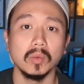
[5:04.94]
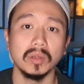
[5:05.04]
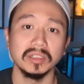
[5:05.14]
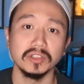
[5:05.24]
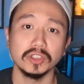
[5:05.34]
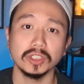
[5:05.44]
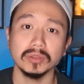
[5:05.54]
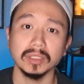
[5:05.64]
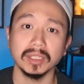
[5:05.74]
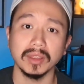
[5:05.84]
while
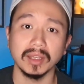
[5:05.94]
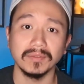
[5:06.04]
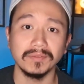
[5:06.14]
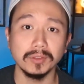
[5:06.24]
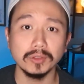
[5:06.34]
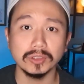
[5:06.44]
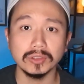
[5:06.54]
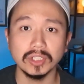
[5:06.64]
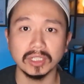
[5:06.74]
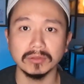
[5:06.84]
ensuring that future
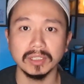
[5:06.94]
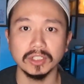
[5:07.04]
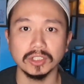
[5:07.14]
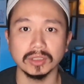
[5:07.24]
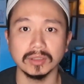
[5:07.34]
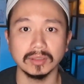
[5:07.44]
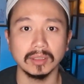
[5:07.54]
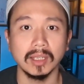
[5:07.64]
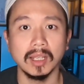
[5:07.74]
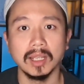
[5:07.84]

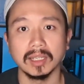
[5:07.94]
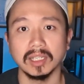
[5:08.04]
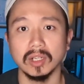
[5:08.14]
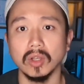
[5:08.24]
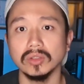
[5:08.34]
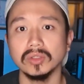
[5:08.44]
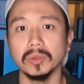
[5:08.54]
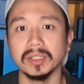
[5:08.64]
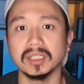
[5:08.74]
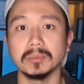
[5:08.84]
generations can
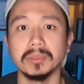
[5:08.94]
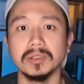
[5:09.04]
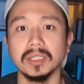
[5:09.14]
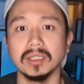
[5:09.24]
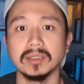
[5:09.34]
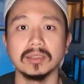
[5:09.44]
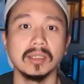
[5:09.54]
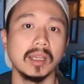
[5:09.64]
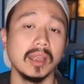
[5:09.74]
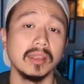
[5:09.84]
also experience
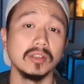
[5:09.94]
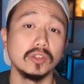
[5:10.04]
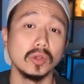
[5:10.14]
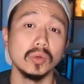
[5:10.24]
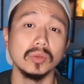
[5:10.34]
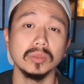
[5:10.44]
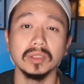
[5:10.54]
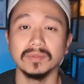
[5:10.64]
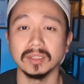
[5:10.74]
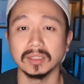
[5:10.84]
the joy
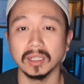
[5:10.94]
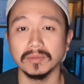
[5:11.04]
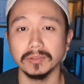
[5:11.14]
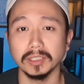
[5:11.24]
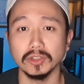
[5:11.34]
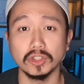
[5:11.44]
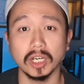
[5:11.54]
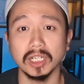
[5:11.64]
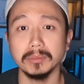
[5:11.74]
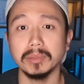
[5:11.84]
of discovering
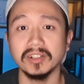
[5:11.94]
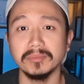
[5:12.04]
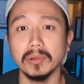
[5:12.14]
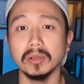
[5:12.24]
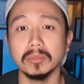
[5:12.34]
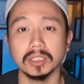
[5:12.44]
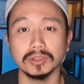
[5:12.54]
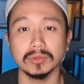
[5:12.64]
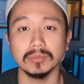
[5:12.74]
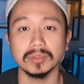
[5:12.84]
giant puffball
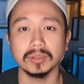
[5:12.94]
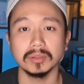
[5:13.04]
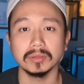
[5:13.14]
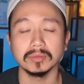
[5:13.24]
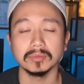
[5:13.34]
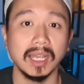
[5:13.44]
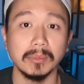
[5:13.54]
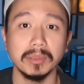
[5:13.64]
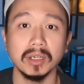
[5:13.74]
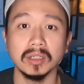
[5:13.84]
mushrooms.
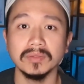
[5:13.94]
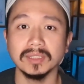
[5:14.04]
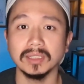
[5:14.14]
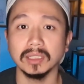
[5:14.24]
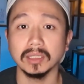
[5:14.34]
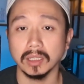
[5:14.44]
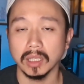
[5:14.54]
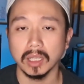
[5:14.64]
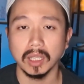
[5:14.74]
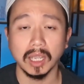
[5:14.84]
Happy harvesting,
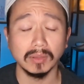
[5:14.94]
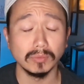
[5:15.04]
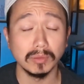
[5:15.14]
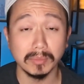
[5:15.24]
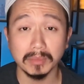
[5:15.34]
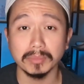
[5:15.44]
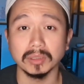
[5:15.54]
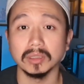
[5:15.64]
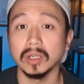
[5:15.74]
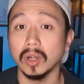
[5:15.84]
and remember,